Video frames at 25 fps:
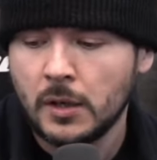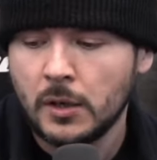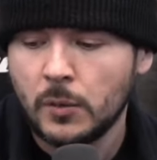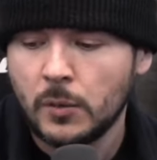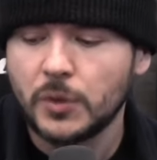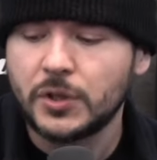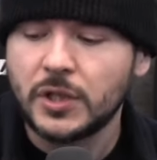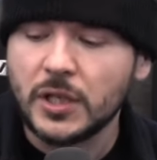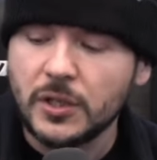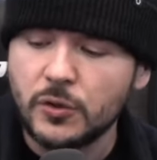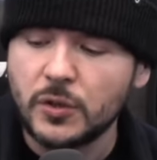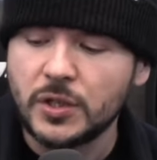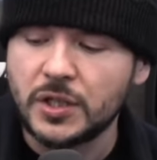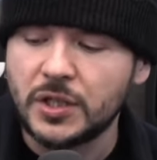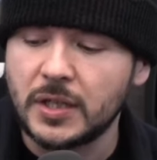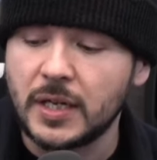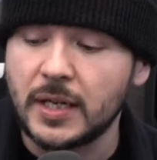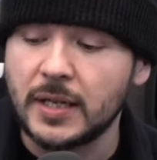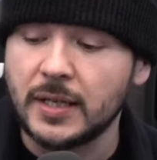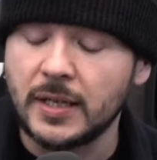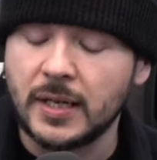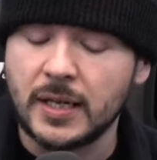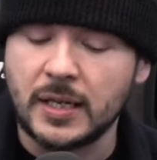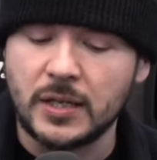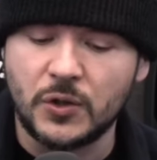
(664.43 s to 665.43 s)
What's
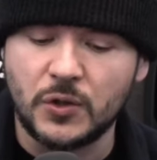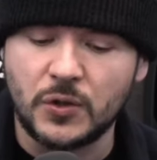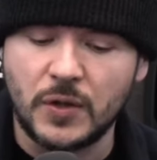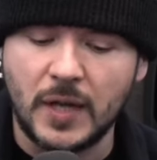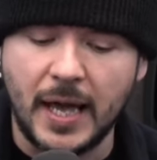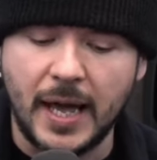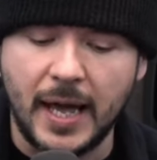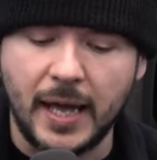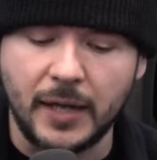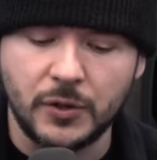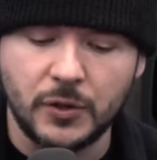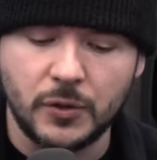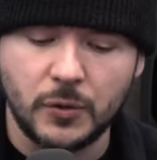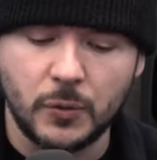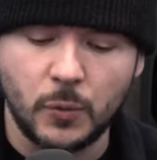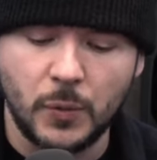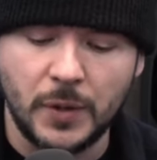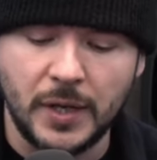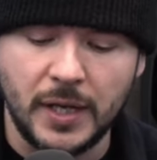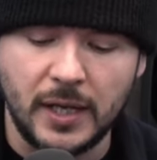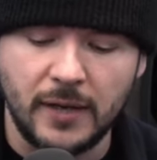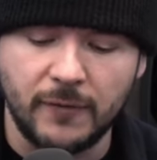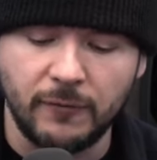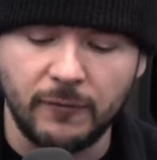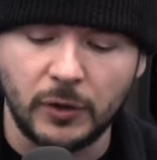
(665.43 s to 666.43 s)
interesting is that
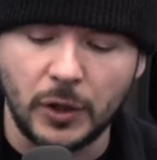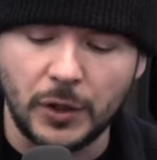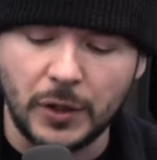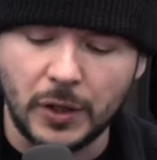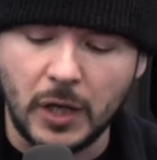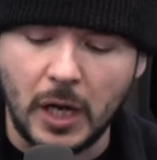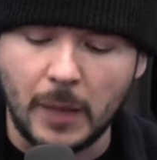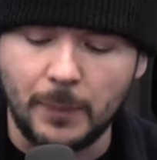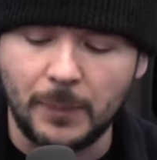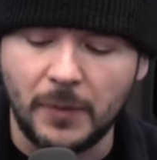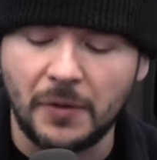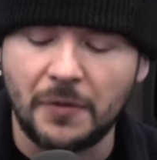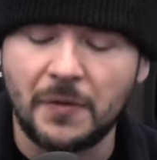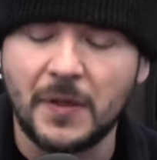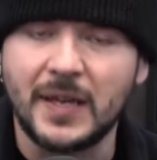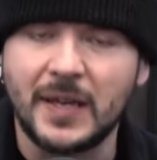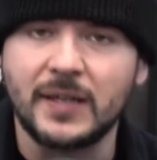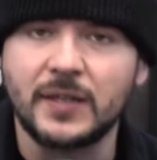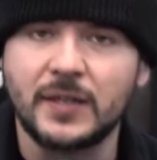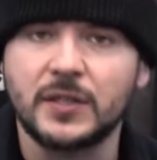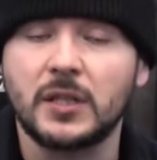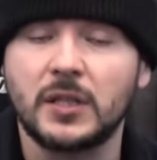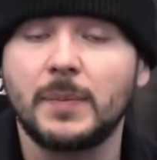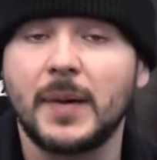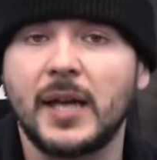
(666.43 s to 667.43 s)
we've learned a couple
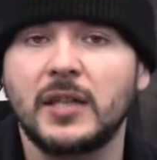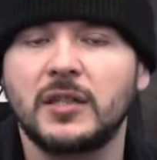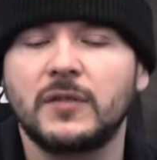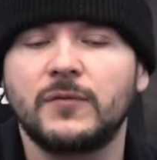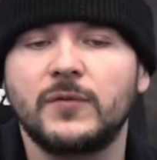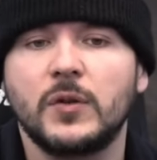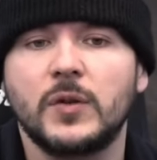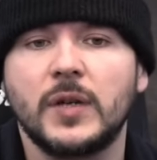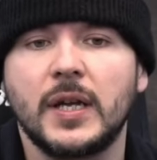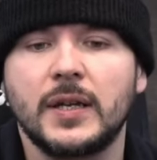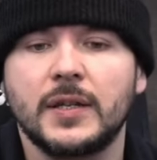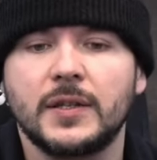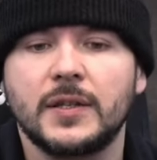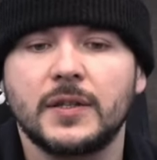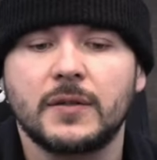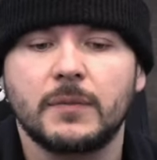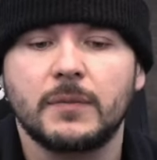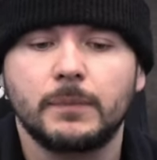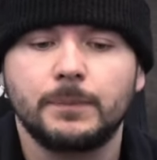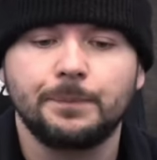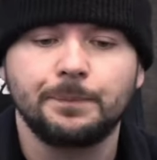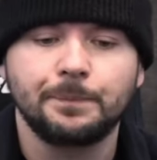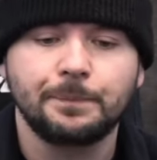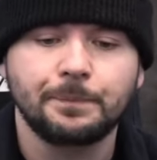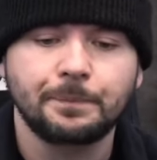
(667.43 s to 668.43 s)
things in the past few days.
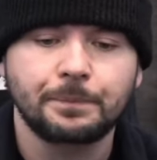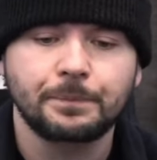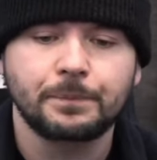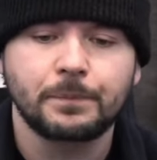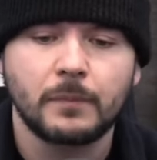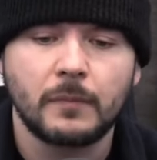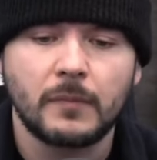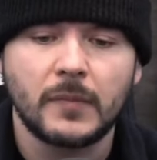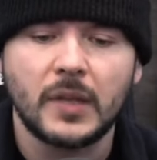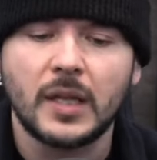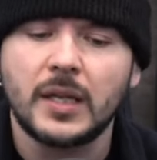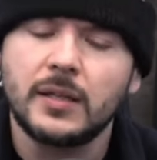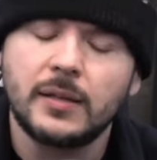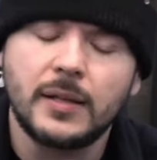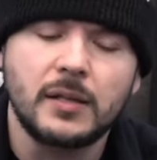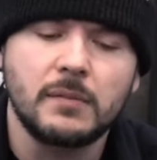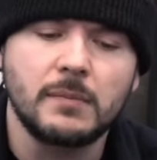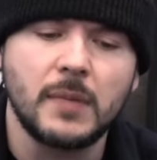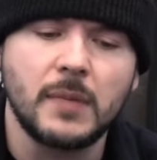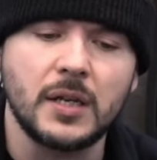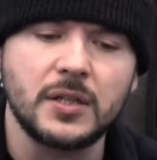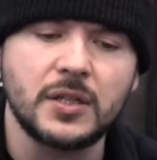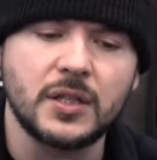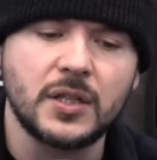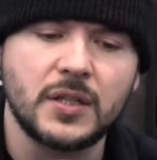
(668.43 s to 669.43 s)
Elon
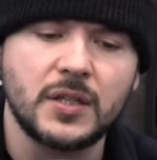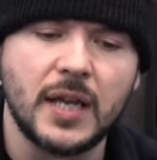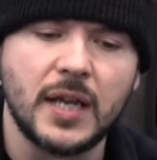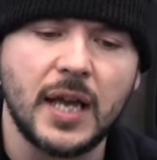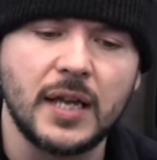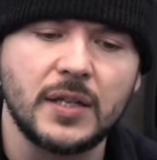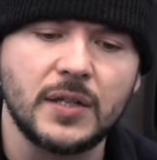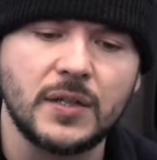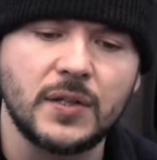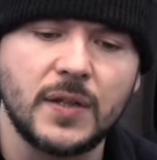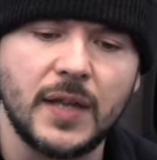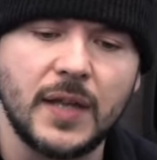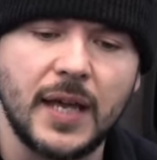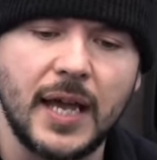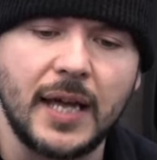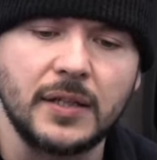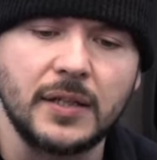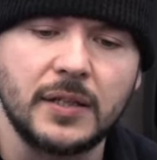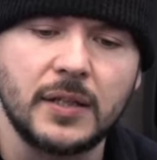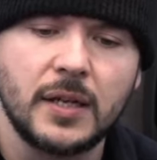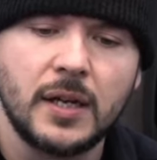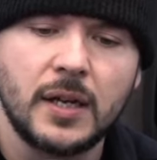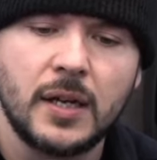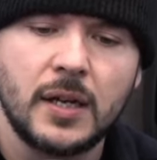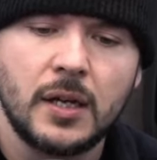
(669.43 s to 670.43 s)
Musk says that
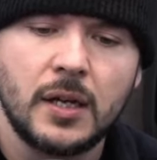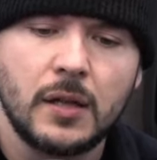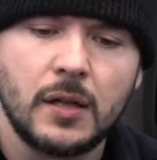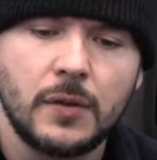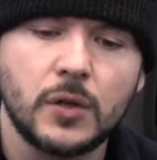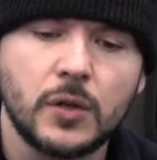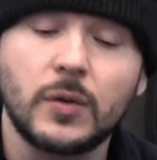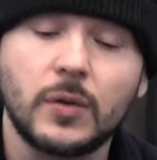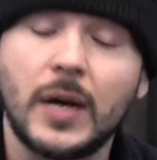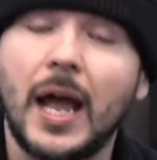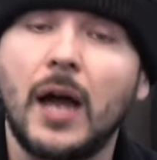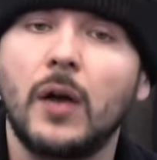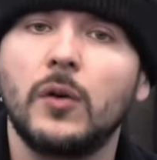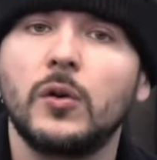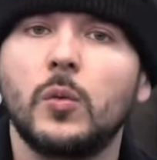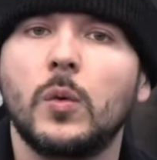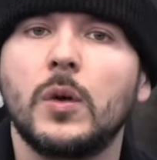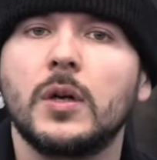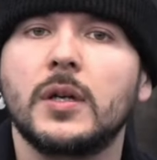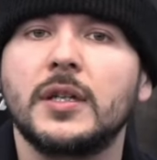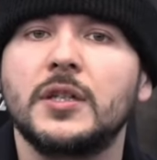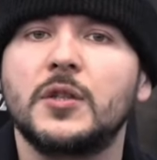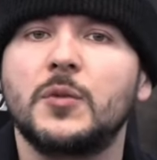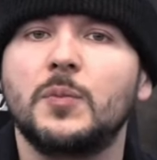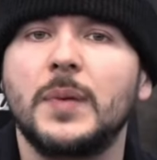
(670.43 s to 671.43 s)
the
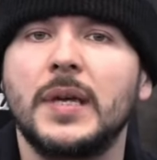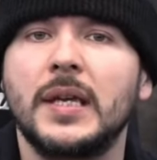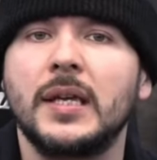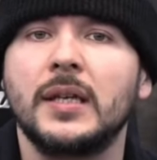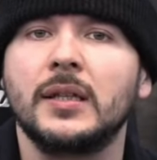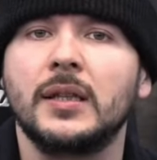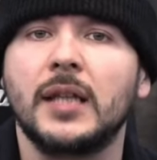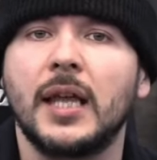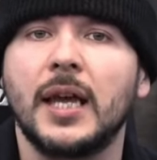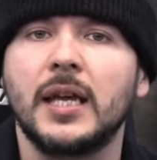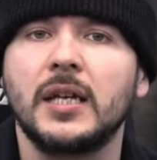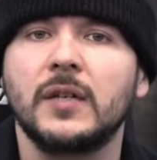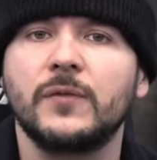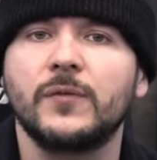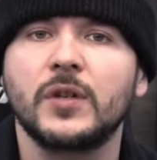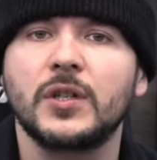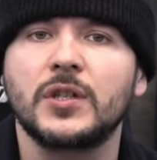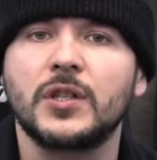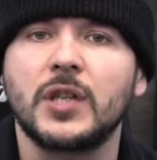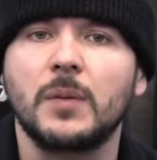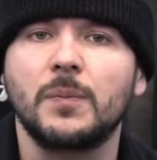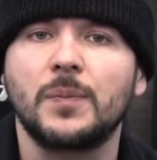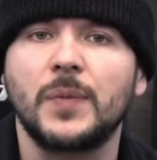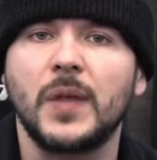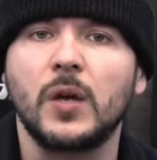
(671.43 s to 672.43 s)
groundwork is being laid for
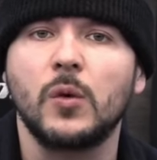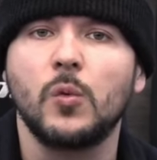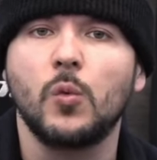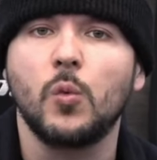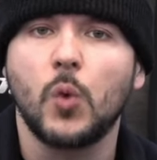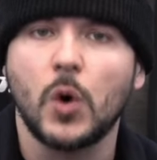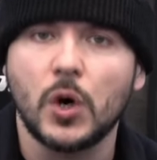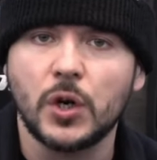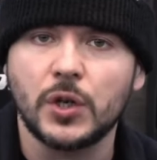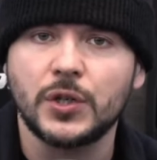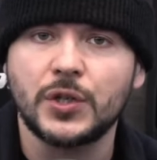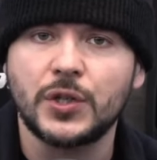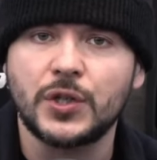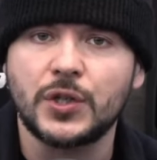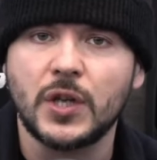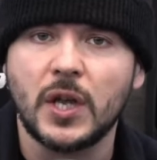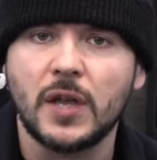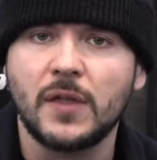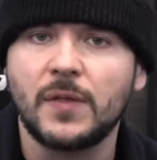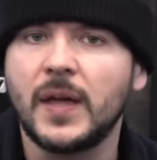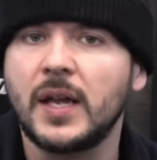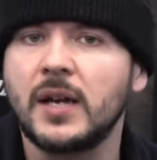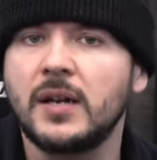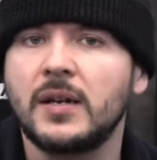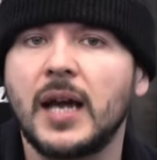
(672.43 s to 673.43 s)
something worse
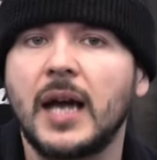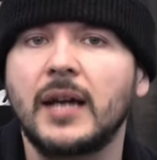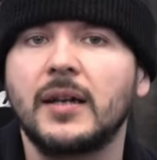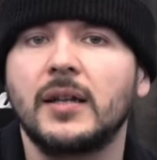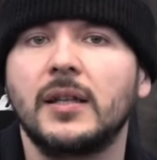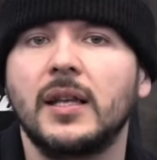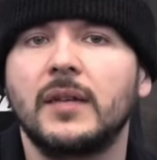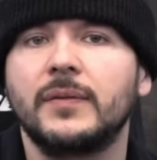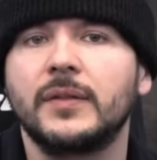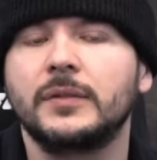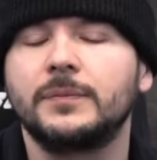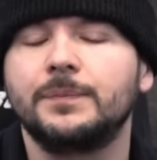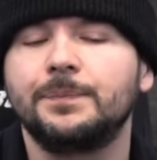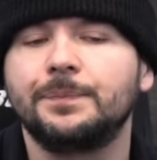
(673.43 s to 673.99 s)
than 9/11.